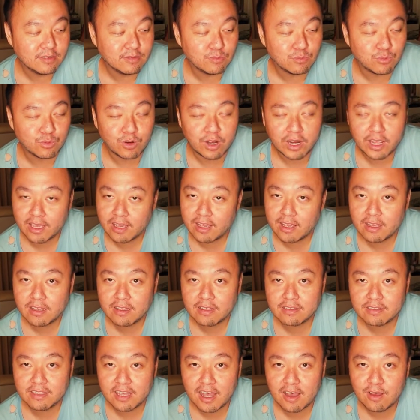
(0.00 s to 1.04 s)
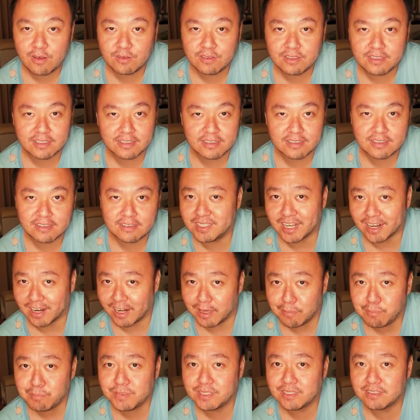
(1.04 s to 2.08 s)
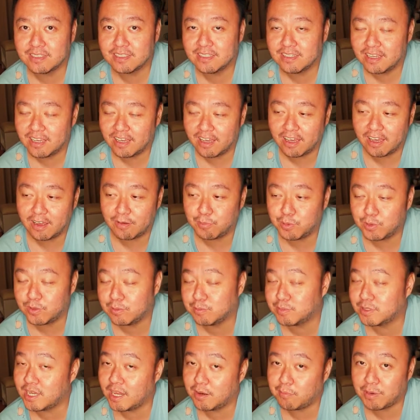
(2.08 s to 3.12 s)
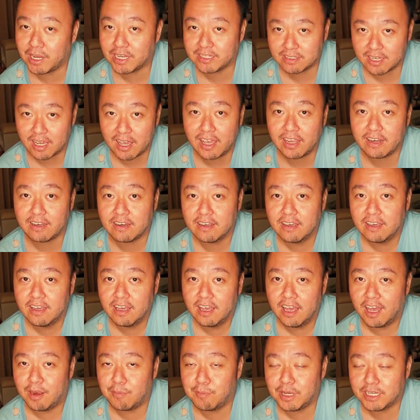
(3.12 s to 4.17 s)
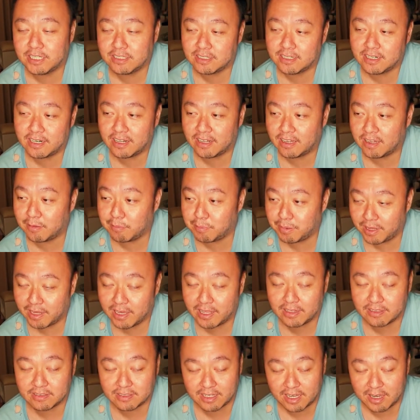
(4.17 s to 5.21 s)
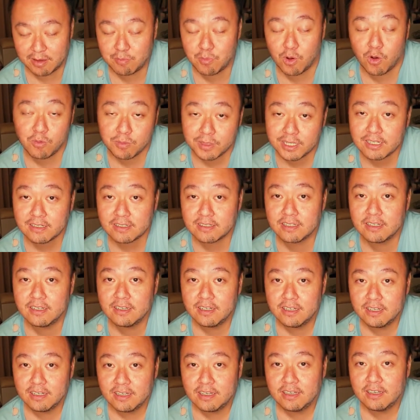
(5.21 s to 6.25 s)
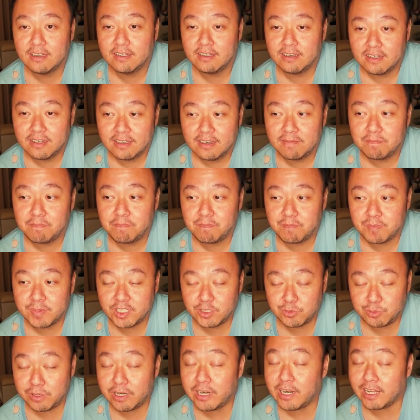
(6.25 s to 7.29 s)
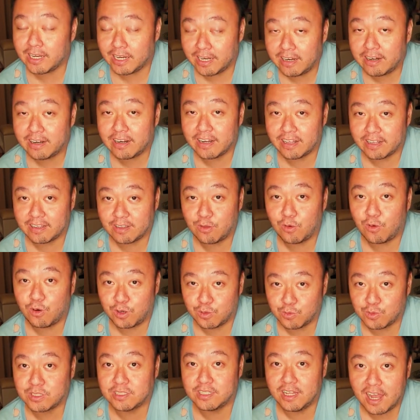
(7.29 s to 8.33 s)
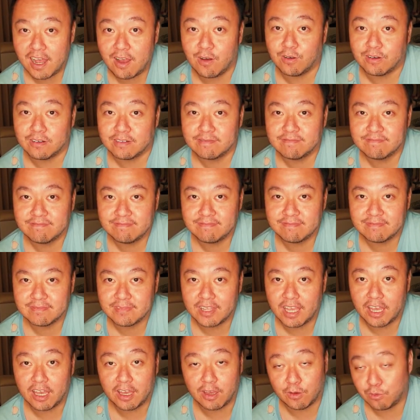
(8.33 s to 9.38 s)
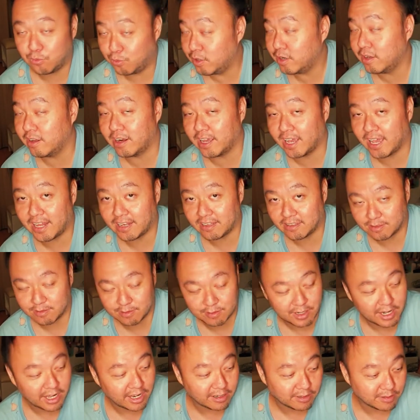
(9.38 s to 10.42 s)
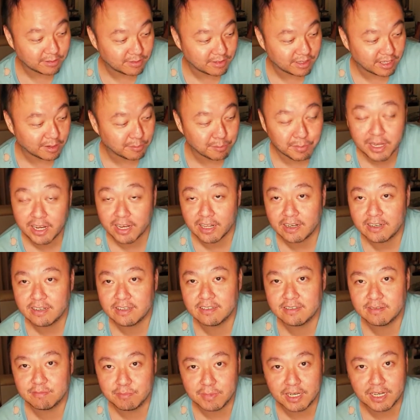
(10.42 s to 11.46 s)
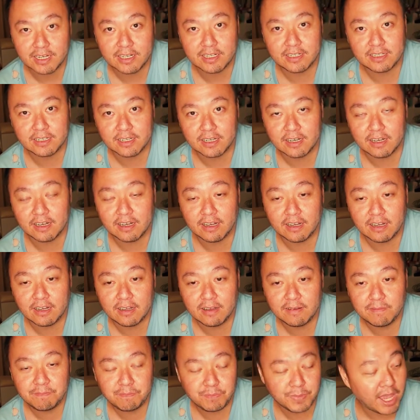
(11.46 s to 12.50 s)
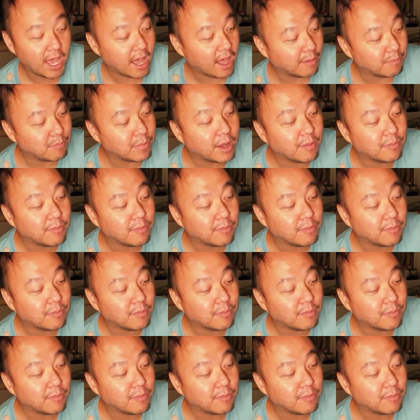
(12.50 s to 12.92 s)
break down the clips and put them side by side and make sure that they play at the same moment, it's pretty clear that Thorne was down. And we're gonna get to that in a minute. But yeah,